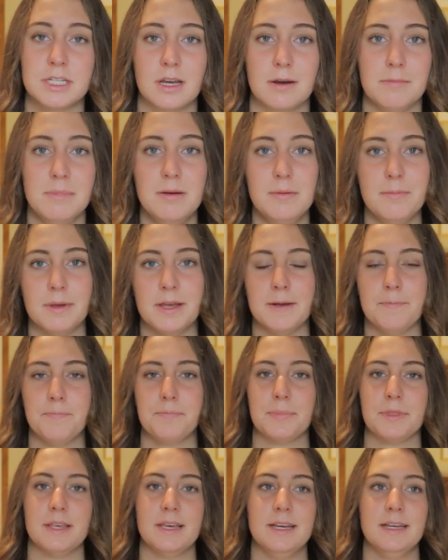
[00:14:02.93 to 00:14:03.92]
commitment
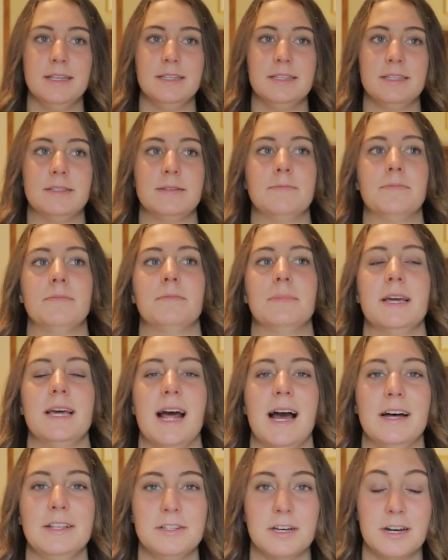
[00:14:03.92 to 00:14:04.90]
is it
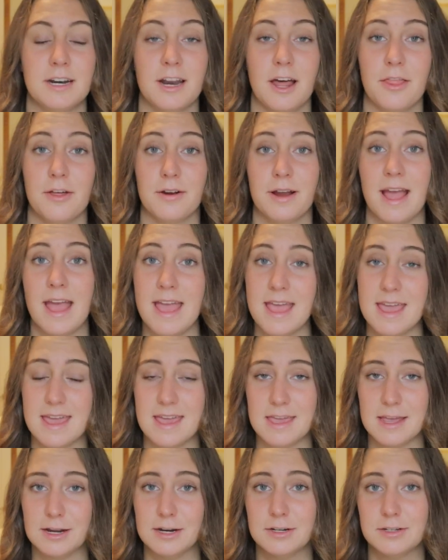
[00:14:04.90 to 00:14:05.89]
adds on another eight
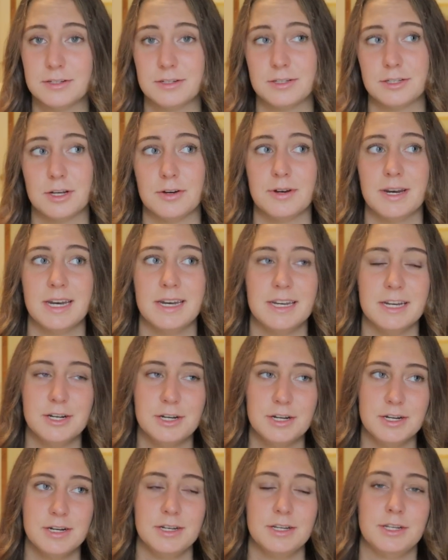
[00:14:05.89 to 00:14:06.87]
years. So in
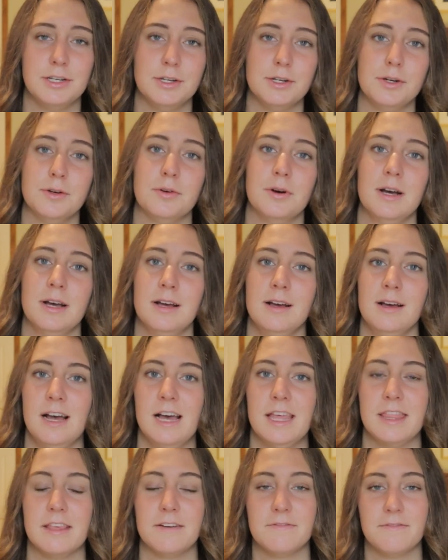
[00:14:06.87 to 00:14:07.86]
addition to
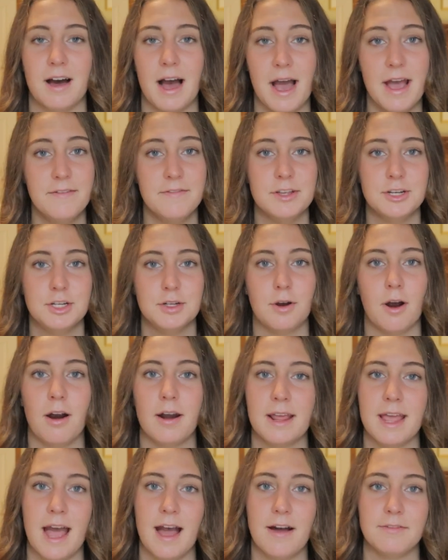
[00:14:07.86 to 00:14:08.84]
the five that you
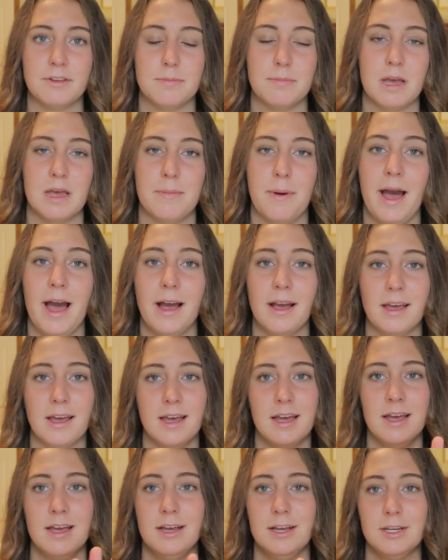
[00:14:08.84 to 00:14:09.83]
already have to pay back,
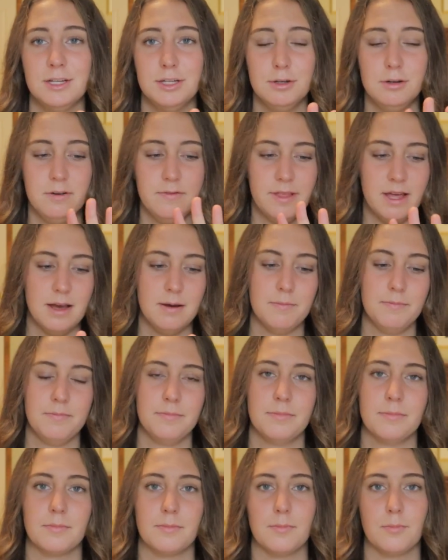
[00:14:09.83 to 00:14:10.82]
two of them
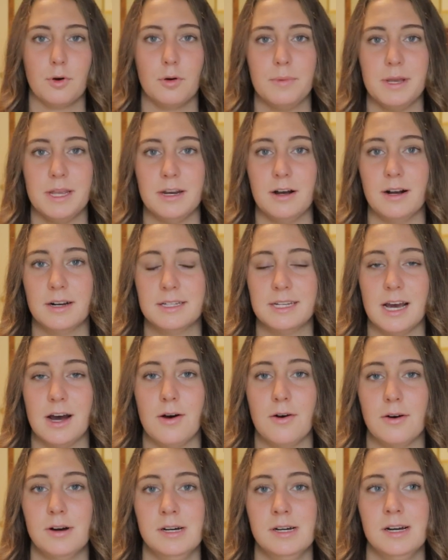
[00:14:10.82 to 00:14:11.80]
will be knocked
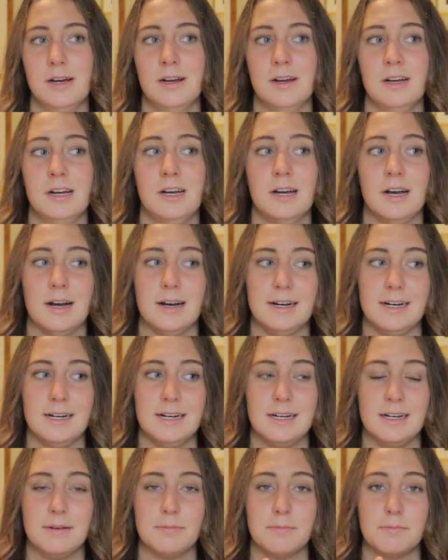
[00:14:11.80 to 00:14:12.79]
out
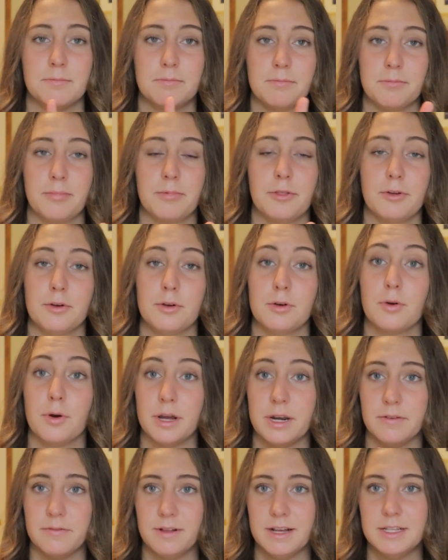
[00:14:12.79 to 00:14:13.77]
uh, through
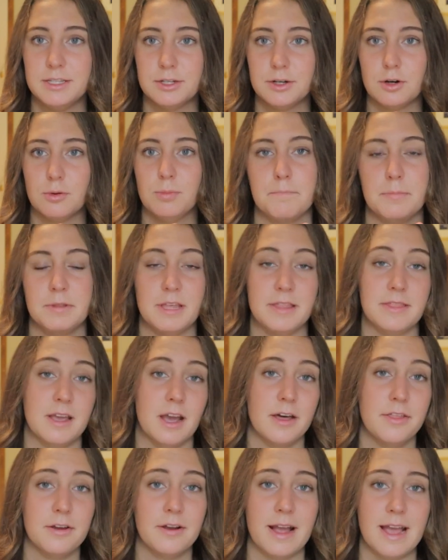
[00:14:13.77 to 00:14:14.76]
going to flight school, but then the
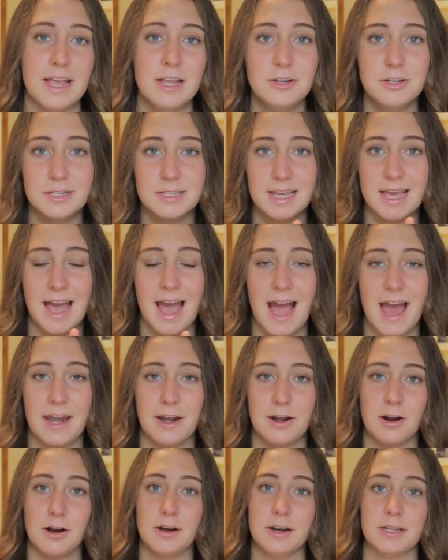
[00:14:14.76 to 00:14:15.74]
other eight just get
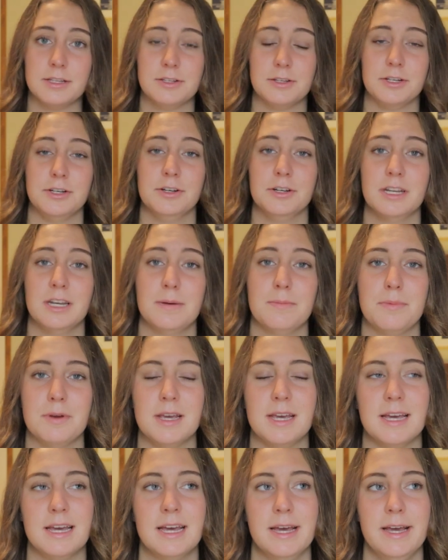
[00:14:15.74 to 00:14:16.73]
added on. And so you're going to
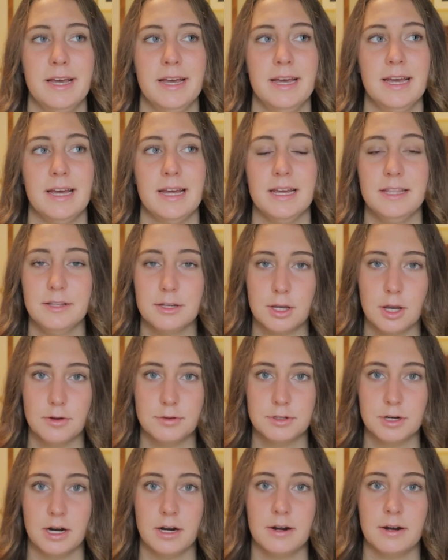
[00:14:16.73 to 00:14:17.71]
be in the
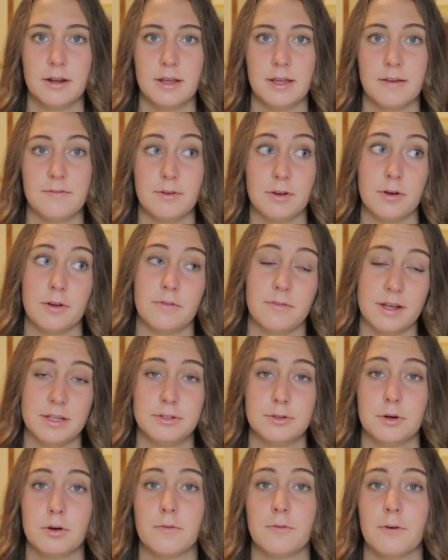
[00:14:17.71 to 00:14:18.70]
Coast Guard if you go to flight
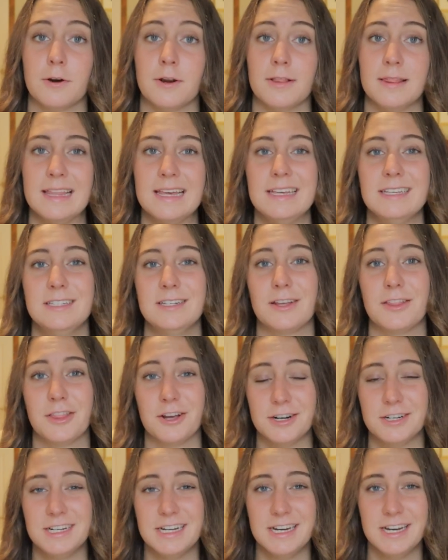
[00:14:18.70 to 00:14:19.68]
school for at least
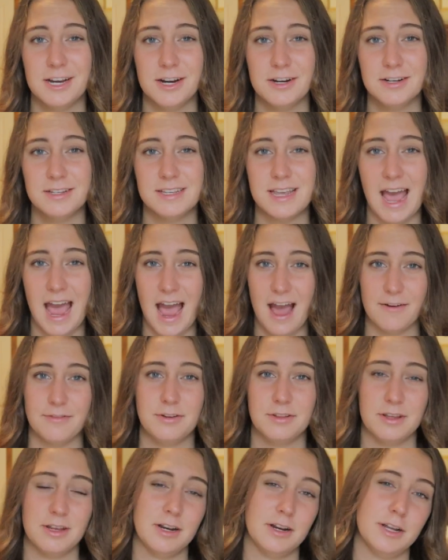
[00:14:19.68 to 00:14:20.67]
thirteen years
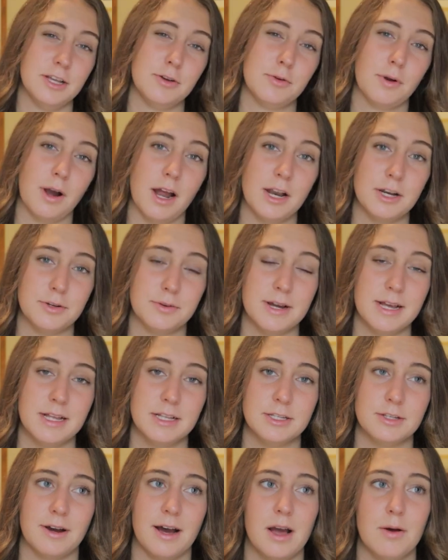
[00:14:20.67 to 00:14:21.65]
after the year you graduate.
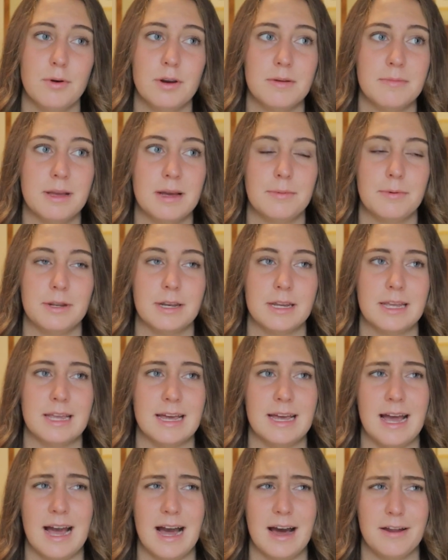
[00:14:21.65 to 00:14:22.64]
So I wouldn't be able to
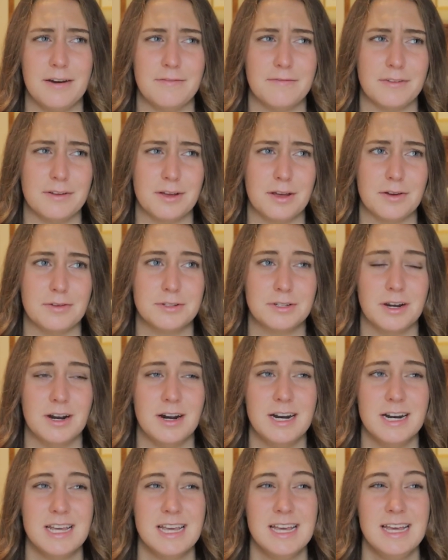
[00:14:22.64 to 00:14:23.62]
get out of the Coast
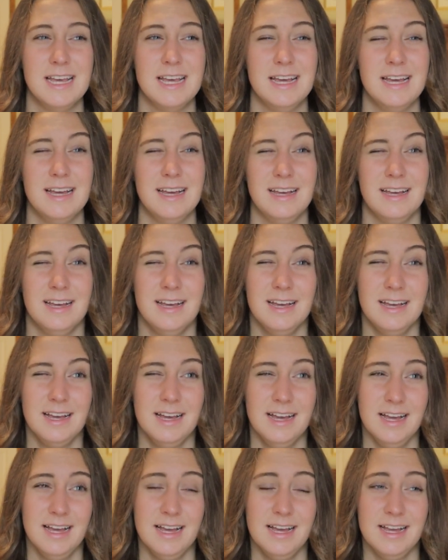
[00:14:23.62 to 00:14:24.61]
Guard
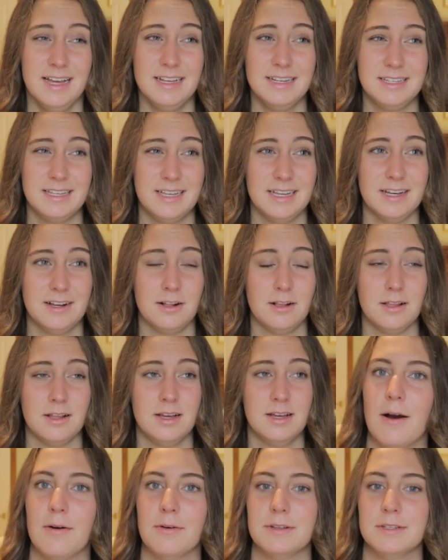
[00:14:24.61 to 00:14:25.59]
until
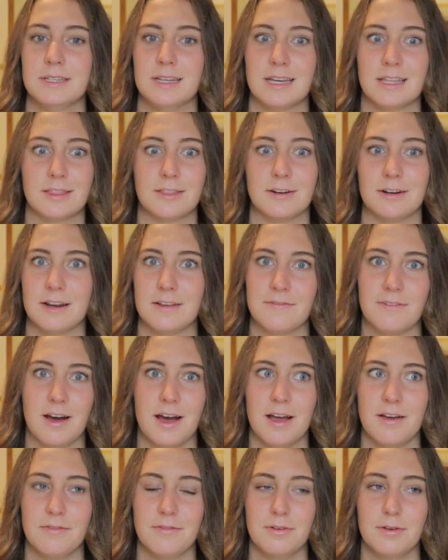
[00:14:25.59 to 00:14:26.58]
I was like
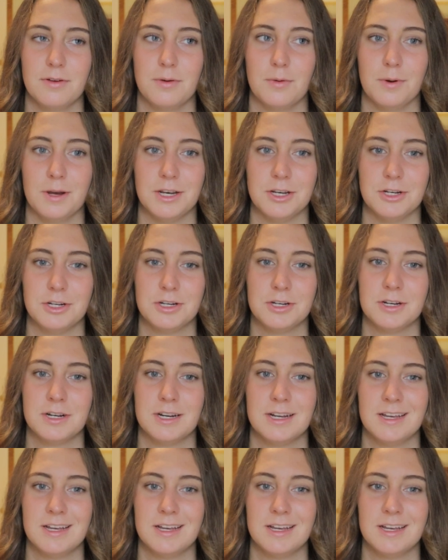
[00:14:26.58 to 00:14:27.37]
thirty-five, which